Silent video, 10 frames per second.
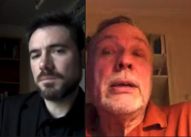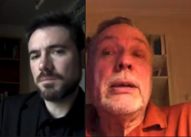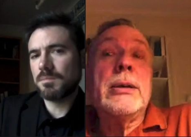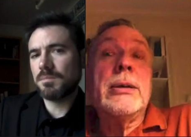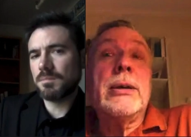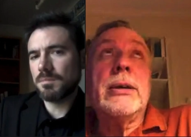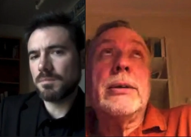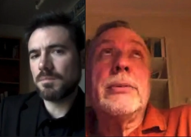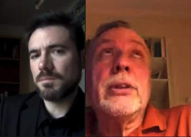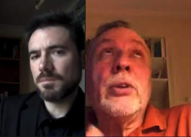Speaker 1: Uh,
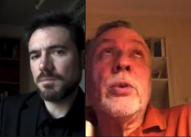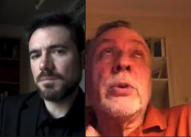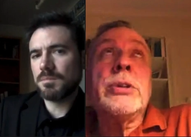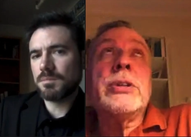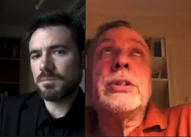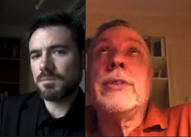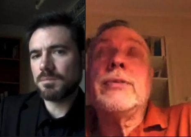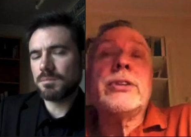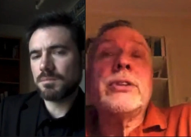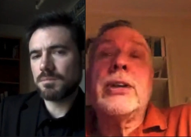the horse itself
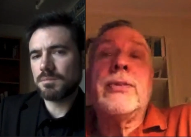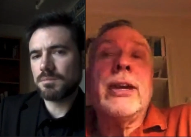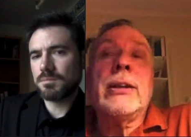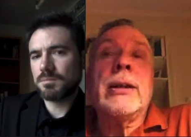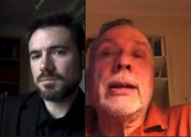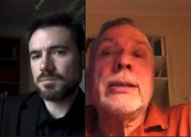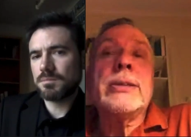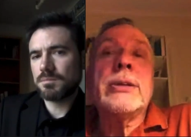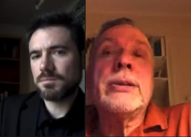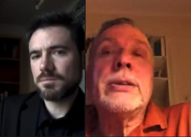doesn't have eight legs, so
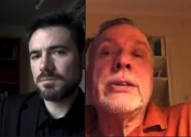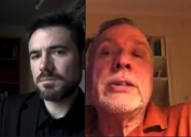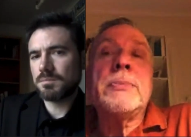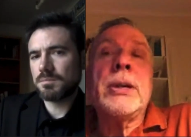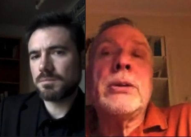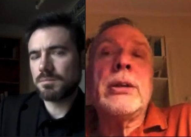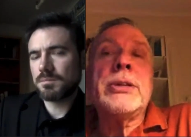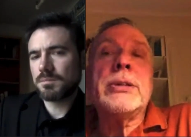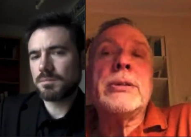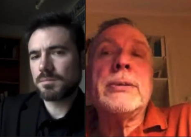it, it's speculation.
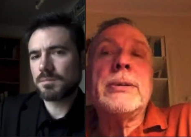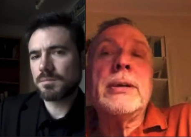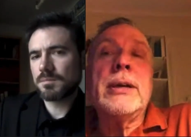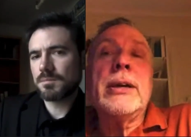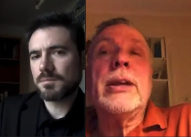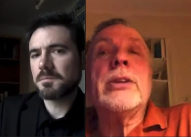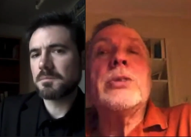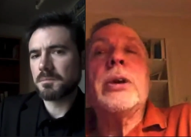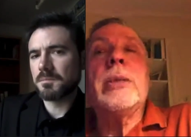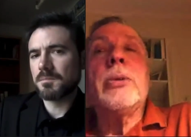That's why
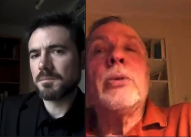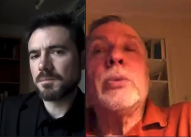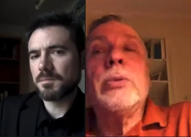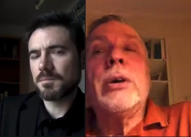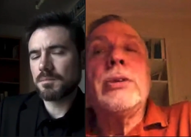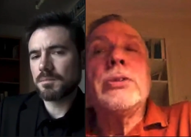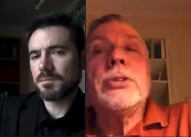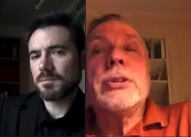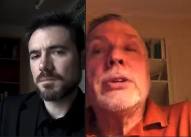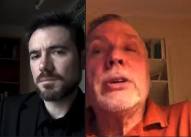I'm a runologist and
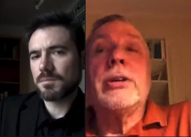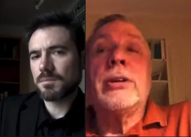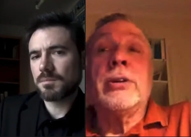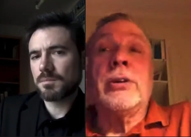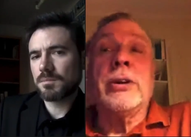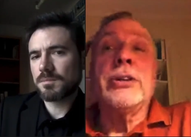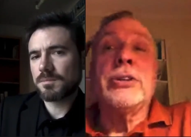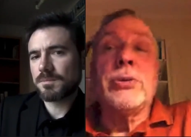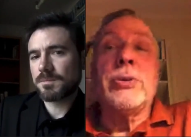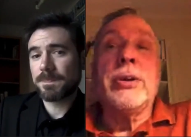not an art
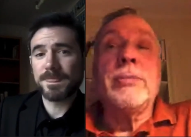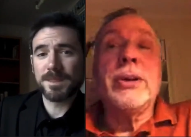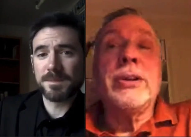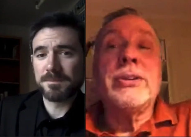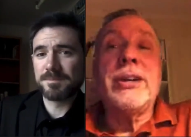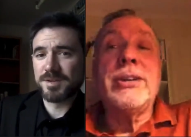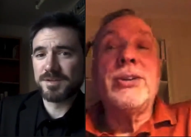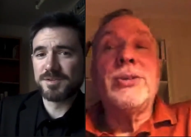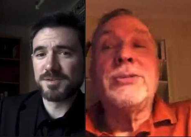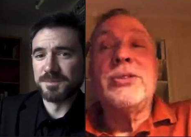historian because I don't
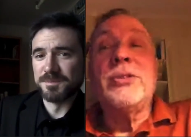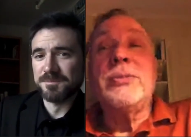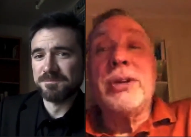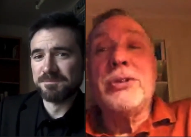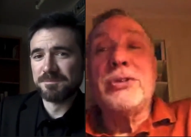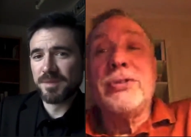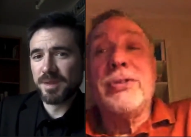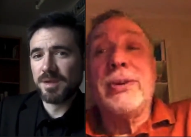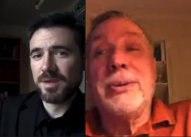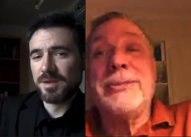right. do pictures very
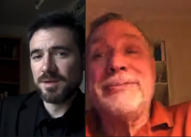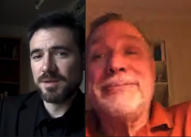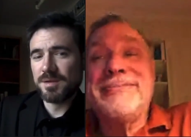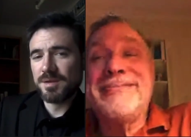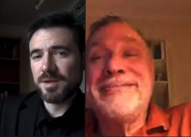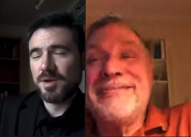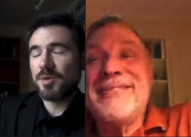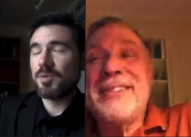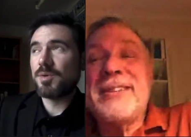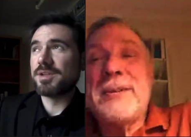well.
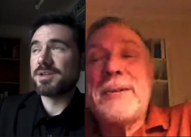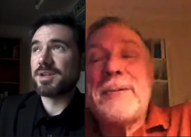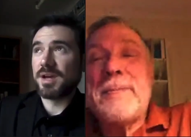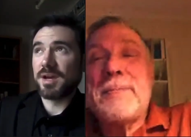
Speaker 2: Well, and I mean,